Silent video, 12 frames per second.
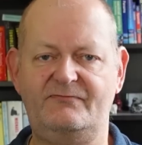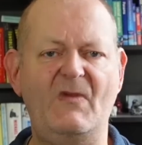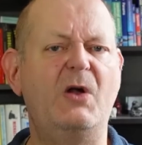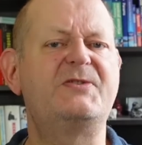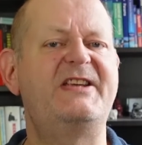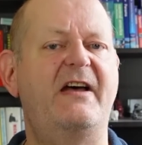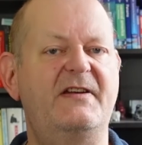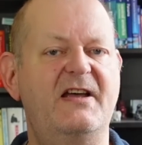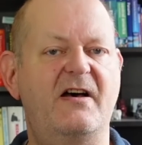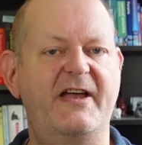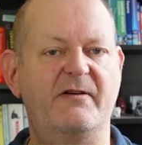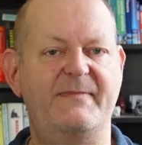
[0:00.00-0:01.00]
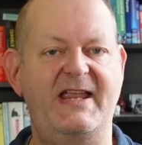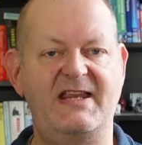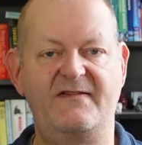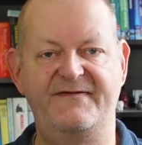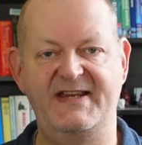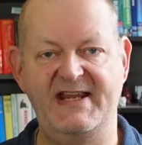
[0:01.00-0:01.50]
I also have an eye on
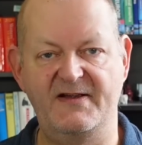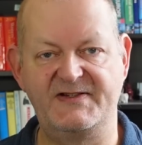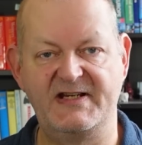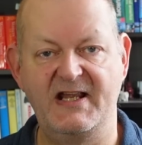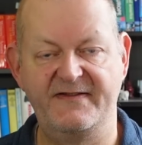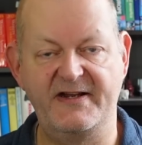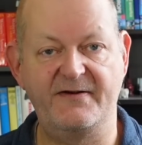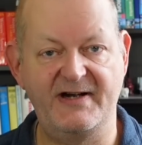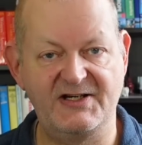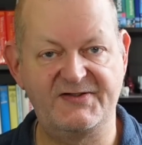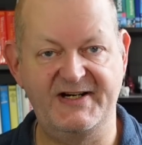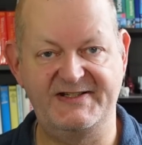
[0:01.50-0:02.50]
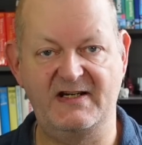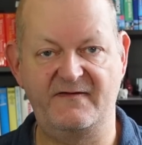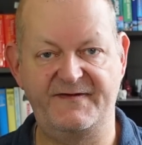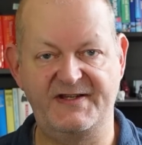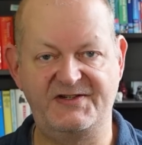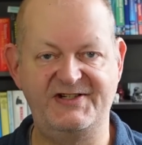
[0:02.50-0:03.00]
making videos that are interesting
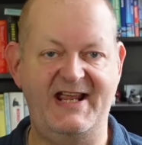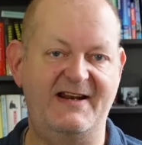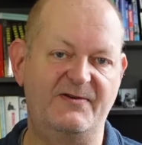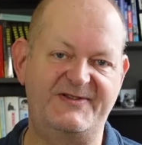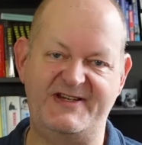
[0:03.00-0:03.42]
for the channel,